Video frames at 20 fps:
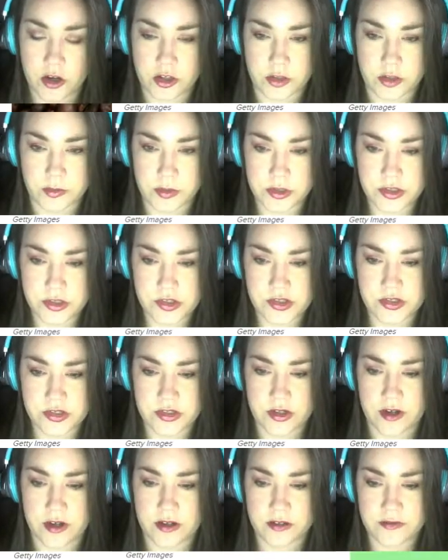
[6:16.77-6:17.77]
On a bush,
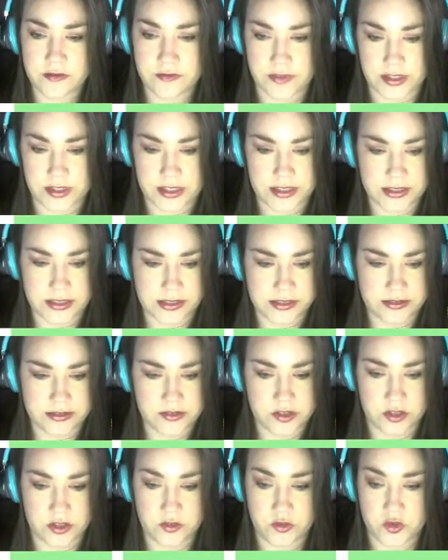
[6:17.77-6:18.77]
on
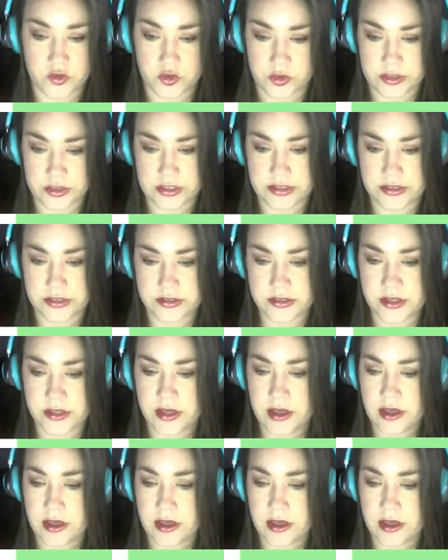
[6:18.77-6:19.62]
vines, on trees,